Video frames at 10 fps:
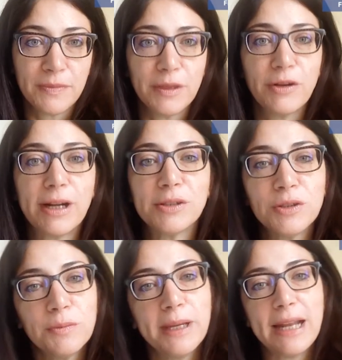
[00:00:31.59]
There are
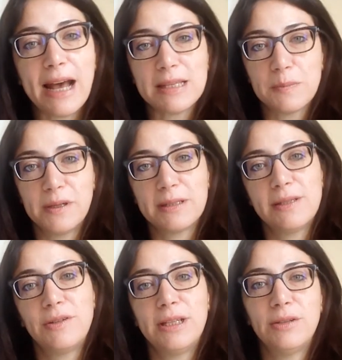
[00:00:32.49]
two main aspects
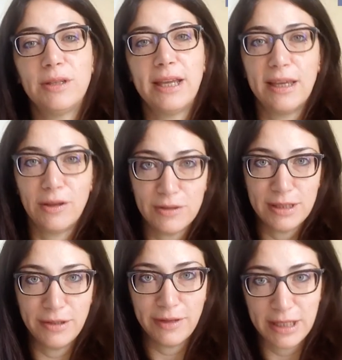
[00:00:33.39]
you need to take in
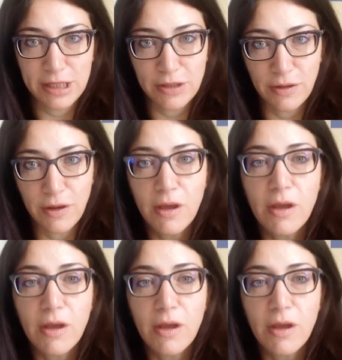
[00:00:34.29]
consideration.